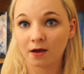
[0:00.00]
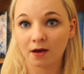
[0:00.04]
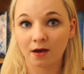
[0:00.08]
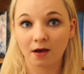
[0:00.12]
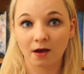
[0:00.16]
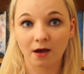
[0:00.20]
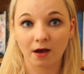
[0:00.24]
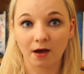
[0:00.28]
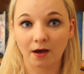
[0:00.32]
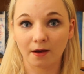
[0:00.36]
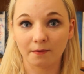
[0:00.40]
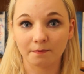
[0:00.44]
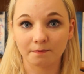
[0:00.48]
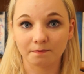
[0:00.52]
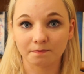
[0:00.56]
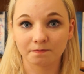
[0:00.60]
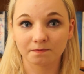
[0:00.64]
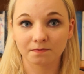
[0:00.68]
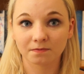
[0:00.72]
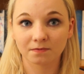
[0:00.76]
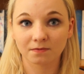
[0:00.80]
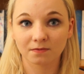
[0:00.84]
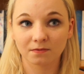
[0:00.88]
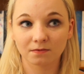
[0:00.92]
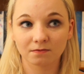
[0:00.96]

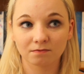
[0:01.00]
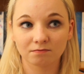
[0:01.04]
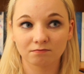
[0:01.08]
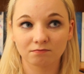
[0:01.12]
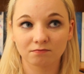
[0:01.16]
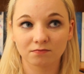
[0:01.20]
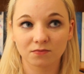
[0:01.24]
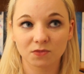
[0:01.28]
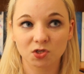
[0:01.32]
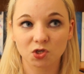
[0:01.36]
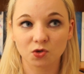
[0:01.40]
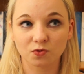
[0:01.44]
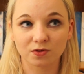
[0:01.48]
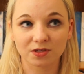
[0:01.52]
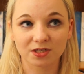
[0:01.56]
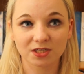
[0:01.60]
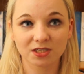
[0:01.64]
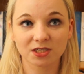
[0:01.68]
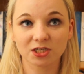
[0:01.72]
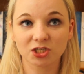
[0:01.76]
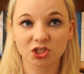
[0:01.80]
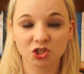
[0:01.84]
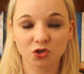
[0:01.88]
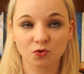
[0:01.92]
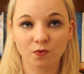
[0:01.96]
a
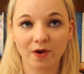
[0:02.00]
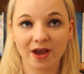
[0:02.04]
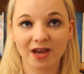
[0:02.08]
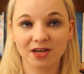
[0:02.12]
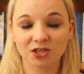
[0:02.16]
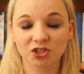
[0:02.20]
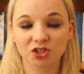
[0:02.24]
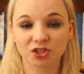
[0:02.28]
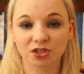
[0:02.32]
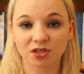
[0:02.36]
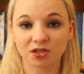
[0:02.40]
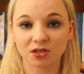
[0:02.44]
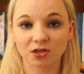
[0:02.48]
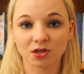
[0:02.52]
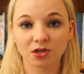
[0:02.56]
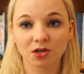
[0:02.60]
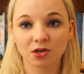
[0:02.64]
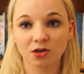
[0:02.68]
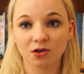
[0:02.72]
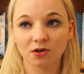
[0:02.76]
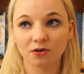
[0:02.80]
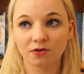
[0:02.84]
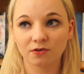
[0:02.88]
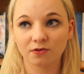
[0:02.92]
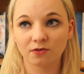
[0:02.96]
situation
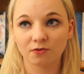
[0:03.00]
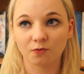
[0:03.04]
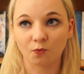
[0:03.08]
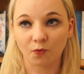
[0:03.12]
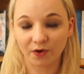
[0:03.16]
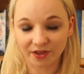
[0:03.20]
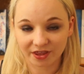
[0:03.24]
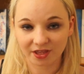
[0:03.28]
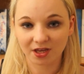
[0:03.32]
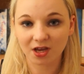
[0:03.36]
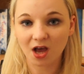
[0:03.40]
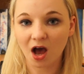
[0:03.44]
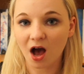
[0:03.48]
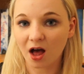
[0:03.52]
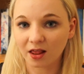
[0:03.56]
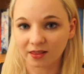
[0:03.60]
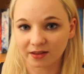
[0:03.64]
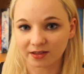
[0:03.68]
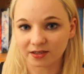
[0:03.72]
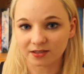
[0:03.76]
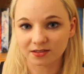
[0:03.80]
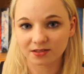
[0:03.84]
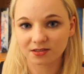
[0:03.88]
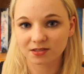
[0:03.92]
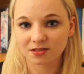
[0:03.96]
with
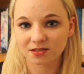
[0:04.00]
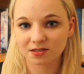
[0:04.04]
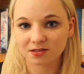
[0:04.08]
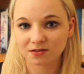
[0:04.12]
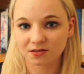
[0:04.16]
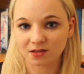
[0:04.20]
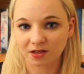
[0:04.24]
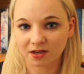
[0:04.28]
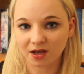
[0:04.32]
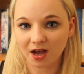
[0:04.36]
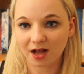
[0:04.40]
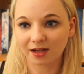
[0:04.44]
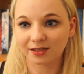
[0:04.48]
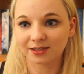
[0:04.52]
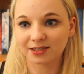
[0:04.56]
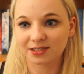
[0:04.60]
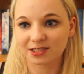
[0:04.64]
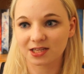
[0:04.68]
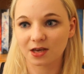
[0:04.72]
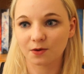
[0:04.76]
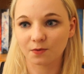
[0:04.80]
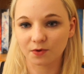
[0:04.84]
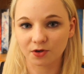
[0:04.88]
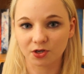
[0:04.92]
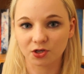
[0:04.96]
colors, the colors
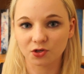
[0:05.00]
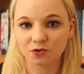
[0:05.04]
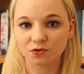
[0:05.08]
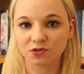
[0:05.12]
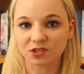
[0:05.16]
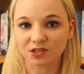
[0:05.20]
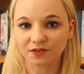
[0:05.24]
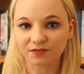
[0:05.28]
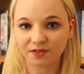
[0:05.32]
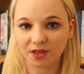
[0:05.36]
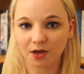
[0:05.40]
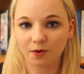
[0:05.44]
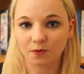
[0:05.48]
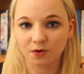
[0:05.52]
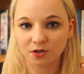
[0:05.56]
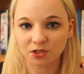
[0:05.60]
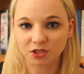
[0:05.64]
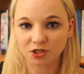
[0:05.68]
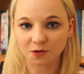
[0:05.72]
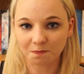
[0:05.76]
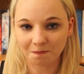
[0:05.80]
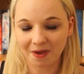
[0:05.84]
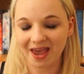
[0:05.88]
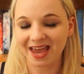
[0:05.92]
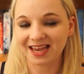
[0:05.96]
they would use if they were
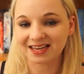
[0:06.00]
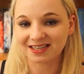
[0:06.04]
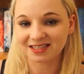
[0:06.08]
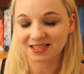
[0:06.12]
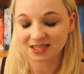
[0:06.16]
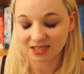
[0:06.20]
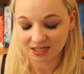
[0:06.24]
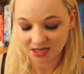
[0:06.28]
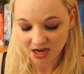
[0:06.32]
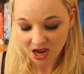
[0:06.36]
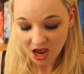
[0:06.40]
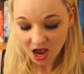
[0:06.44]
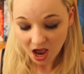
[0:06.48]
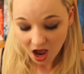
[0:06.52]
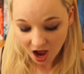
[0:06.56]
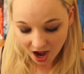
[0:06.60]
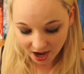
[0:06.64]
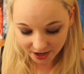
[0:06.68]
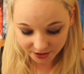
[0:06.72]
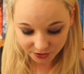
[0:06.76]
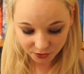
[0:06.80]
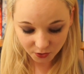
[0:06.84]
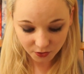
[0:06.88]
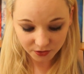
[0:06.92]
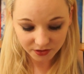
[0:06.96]
to paint it.
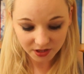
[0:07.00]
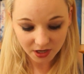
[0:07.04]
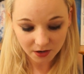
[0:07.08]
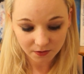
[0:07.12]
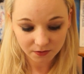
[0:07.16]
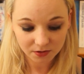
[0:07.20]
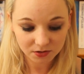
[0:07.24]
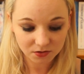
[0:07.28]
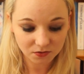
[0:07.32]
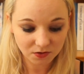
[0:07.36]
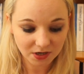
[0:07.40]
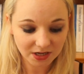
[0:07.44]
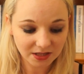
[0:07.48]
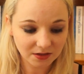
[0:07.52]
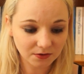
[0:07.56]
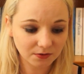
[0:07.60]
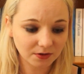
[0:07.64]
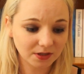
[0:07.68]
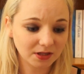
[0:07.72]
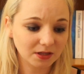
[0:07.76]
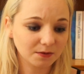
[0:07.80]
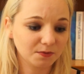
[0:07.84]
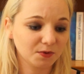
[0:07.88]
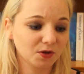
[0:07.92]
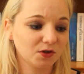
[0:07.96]
I thought that was really,
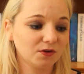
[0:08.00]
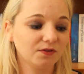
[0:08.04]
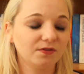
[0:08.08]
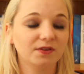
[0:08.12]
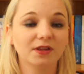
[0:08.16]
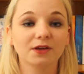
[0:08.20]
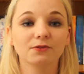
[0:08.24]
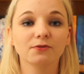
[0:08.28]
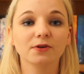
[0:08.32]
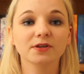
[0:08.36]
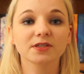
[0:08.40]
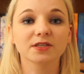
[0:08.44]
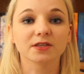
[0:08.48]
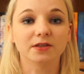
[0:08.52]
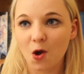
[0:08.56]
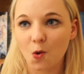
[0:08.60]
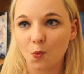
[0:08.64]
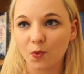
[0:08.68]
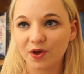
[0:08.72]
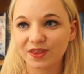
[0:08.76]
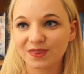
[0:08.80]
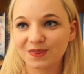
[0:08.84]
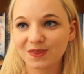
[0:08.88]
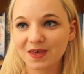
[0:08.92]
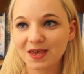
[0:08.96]
really beautifully written.
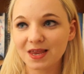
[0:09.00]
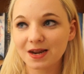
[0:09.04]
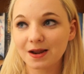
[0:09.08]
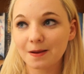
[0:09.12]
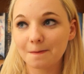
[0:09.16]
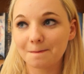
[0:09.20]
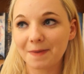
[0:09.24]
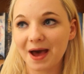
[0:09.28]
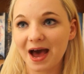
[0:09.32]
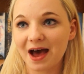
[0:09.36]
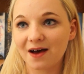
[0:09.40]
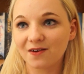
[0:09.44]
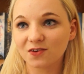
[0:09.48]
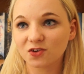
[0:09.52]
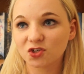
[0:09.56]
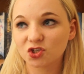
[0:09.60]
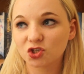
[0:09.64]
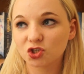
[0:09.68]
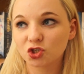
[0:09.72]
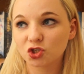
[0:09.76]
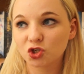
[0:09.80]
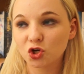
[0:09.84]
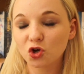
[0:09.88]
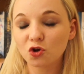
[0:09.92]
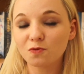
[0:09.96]
Within about
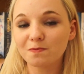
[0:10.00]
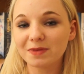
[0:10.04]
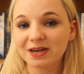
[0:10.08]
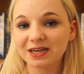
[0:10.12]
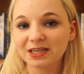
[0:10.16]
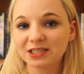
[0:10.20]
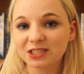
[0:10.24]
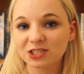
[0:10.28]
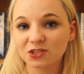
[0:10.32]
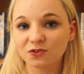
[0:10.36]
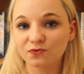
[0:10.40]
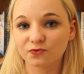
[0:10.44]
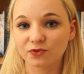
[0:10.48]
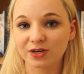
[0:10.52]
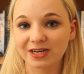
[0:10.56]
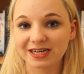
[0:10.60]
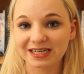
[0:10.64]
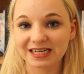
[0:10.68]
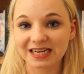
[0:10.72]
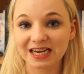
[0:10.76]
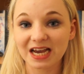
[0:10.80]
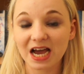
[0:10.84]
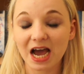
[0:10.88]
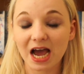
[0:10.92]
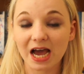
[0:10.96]
2 minutes of
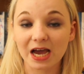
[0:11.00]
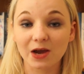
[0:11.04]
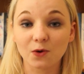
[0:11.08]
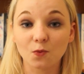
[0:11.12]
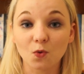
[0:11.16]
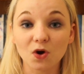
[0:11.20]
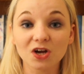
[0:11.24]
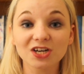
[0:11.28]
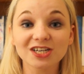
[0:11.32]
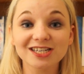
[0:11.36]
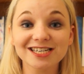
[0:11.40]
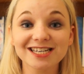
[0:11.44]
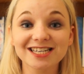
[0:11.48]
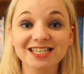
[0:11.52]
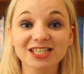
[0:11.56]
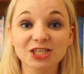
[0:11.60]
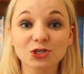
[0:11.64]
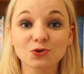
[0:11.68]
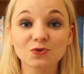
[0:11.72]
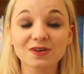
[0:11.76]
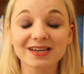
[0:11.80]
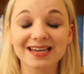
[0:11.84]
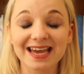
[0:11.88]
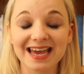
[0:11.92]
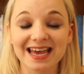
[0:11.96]
reading, I wanted
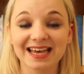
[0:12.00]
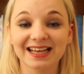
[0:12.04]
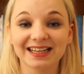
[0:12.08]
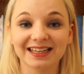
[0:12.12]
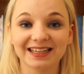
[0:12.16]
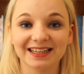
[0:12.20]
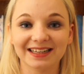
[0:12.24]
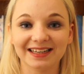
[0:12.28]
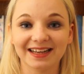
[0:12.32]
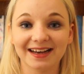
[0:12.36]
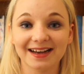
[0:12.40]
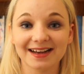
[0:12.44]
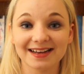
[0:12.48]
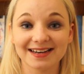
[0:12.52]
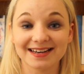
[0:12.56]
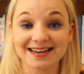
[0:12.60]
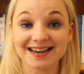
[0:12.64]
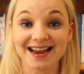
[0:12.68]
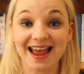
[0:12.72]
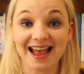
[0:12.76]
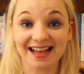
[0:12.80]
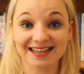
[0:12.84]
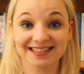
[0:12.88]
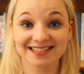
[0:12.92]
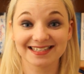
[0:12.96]
to kill
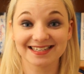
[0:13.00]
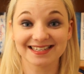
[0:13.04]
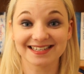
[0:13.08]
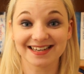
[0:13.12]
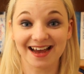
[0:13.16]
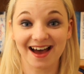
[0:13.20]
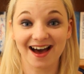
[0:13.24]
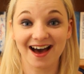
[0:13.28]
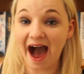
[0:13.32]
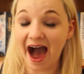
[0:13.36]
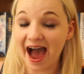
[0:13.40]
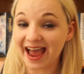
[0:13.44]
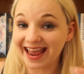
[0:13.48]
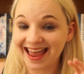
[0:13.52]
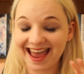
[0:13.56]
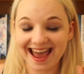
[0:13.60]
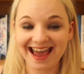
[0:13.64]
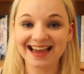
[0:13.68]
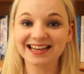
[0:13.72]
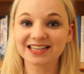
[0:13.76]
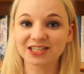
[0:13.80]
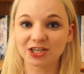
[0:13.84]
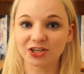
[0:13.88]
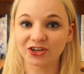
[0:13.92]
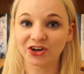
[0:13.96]
Nesta. I
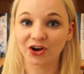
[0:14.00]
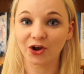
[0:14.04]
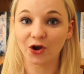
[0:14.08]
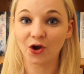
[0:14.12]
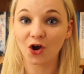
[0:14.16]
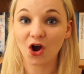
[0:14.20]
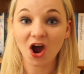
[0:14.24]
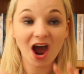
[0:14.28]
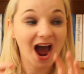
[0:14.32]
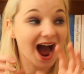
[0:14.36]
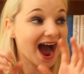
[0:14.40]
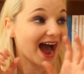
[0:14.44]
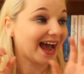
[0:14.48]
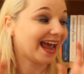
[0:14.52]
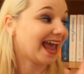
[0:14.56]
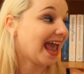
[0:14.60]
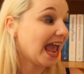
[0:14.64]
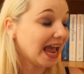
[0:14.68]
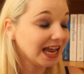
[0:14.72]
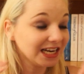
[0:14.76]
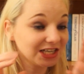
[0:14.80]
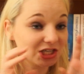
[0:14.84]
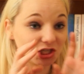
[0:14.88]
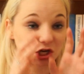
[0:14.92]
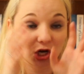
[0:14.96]
hated her. I
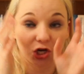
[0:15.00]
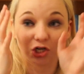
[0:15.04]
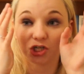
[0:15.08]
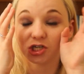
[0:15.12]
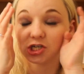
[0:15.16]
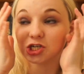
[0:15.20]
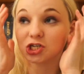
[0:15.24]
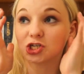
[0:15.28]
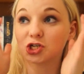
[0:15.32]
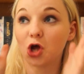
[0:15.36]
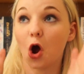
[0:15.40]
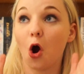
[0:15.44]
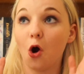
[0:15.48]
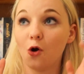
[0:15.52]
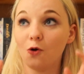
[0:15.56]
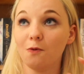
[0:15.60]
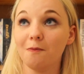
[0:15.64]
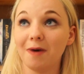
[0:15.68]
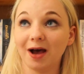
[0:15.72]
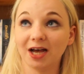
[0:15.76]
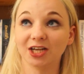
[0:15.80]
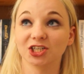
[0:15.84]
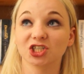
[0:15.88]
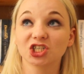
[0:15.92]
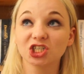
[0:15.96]
hated her so
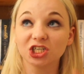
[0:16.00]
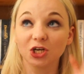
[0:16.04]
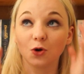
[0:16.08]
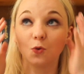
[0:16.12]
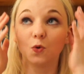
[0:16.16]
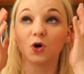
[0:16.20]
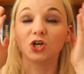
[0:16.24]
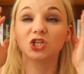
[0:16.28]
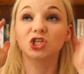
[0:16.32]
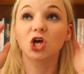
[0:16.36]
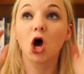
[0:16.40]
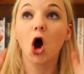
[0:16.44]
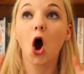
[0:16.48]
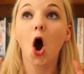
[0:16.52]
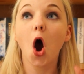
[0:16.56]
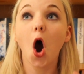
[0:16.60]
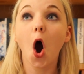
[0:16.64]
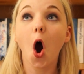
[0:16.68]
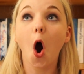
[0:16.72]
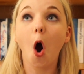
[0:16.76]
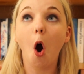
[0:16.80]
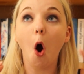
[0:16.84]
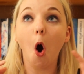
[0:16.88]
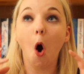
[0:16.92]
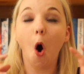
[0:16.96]
much. She was
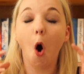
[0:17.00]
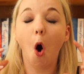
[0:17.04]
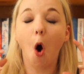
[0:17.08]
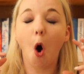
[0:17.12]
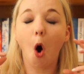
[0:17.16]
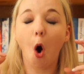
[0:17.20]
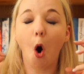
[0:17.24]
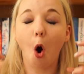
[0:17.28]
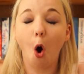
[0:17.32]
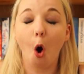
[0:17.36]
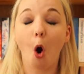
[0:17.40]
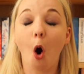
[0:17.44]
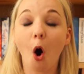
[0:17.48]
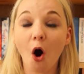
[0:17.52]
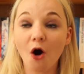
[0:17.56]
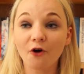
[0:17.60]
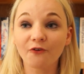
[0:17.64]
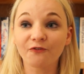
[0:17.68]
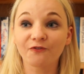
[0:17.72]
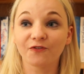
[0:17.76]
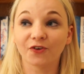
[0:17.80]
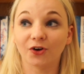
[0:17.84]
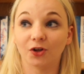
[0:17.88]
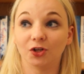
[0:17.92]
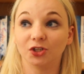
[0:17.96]

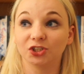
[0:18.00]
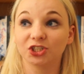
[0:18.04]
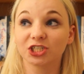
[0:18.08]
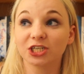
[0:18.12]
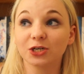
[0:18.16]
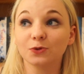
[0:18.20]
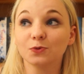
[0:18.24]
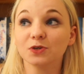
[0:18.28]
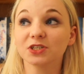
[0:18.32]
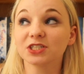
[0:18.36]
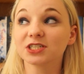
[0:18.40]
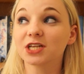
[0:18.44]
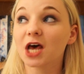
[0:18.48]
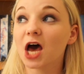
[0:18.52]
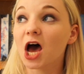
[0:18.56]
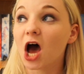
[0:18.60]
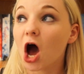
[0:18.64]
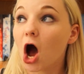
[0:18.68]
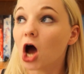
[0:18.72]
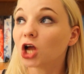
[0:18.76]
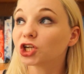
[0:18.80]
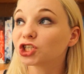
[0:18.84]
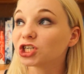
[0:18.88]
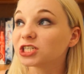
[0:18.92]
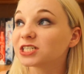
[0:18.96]
awful. She was
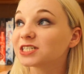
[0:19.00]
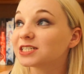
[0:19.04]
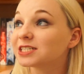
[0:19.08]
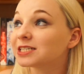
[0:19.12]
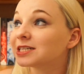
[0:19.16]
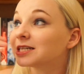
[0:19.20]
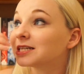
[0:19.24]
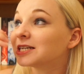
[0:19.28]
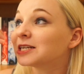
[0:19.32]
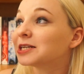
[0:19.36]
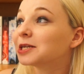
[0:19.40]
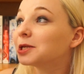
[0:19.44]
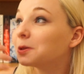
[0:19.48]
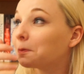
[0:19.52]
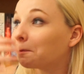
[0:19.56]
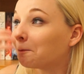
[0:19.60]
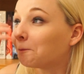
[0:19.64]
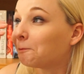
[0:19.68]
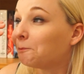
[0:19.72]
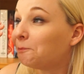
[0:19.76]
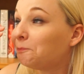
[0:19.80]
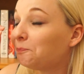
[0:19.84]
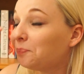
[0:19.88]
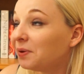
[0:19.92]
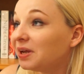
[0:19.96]
just the
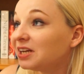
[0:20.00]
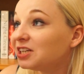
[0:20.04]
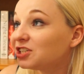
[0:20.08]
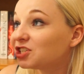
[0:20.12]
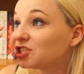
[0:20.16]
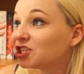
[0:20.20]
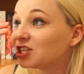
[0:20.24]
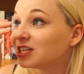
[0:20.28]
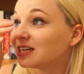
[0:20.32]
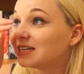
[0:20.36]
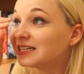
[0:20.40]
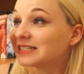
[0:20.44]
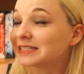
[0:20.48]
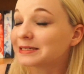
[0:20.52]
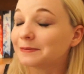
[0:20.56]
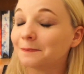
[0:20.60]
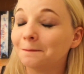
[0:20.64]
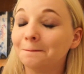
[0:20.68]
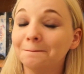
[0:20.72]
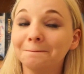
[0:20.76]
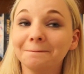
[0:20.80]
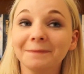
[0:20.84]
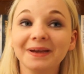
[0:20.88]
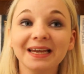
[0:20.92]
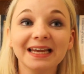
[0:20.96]
bitchiest,
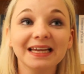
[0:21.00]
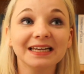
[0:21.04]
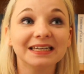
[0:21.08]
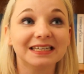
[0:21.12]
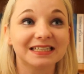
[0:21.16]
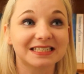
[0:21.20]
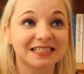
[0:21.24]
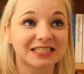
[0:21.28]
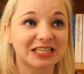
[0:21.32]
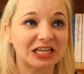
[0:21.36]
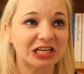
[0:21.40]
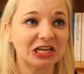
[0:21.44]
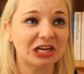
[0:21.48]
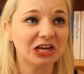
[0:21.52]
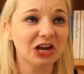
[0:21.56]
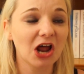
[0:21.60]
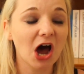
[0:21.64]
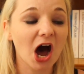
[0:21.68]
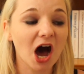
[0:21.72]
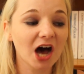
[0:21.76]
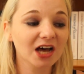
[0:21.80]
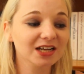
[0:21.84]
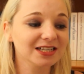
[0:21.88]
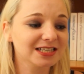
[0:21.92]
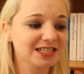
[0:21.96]
meanest,
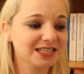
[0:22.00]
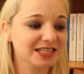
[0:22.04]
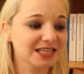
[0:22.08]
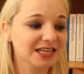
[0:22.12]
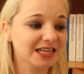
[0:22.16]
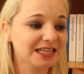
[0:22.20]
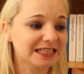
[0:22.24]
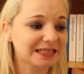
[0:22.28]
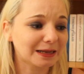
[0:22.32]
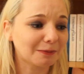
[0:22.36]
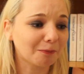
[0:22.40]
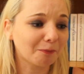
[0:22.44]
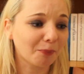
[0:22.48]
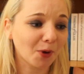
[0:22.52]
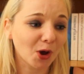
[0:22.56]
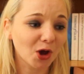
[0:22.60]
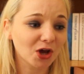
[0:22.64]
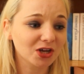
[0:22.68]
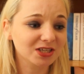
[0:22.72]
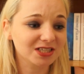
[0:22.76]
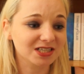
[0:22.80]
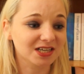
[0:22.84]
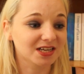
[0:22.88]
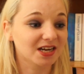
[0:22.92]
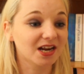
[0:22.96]
nastiest
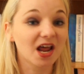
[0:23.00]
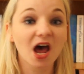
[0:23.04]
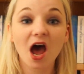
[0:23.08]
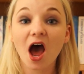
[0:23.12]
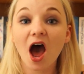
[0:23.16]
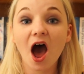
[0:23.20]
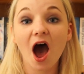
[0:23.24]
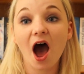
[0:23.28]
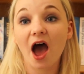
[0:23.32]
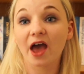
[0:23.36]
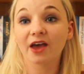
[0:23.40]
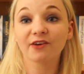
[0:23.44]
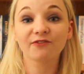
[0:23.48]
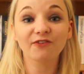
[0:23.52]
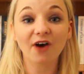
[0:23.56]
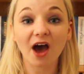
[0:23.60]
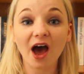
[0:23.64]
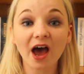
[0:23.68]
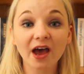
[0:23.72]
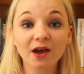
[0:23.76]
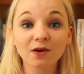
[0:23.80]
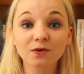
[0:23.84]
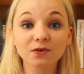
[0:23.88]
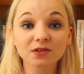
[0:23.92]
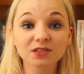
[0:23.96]
person. If
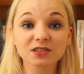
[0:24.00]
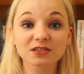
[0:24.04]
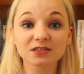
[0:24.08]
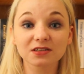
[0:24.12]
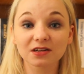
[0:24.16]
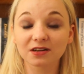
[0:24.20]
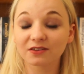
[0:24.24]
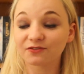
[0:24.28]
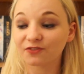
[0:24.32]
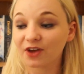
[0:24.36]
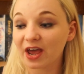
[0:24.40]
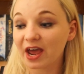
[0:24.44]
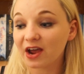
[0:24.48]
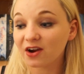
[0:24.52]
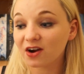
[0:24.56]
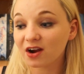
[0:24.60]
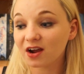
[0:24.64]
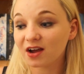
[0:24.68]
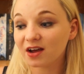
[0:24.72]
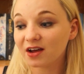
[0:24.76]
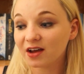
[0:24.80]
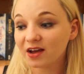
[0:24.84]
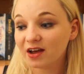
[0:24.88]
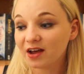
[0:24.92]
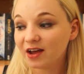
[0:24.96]
I was
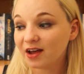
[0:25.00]
Feyre,